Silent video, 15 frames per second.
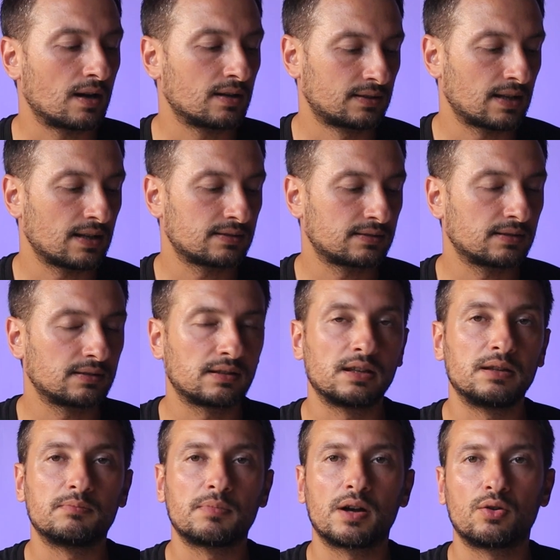I tested
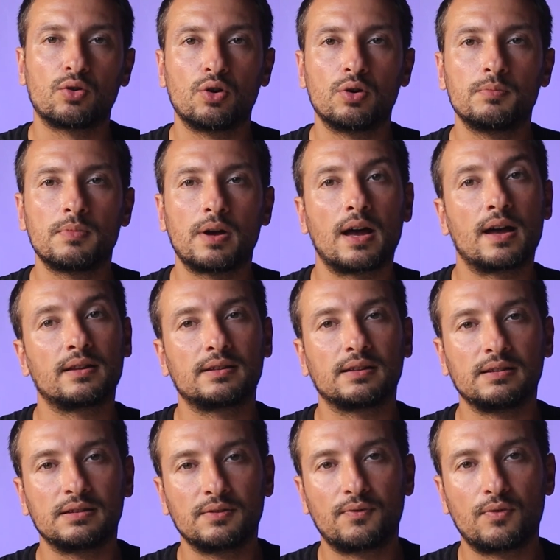in my home and
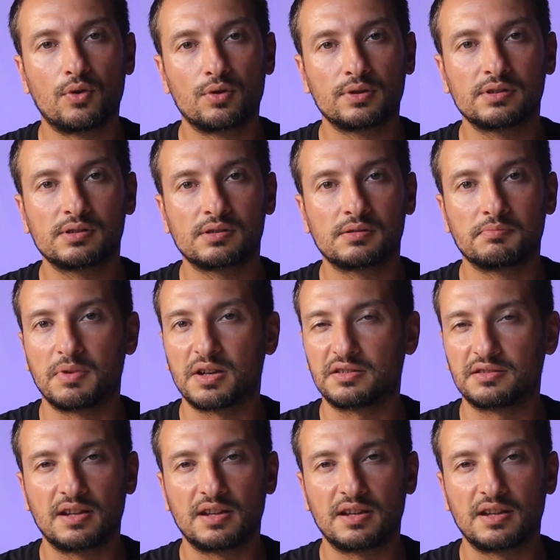in the forest, but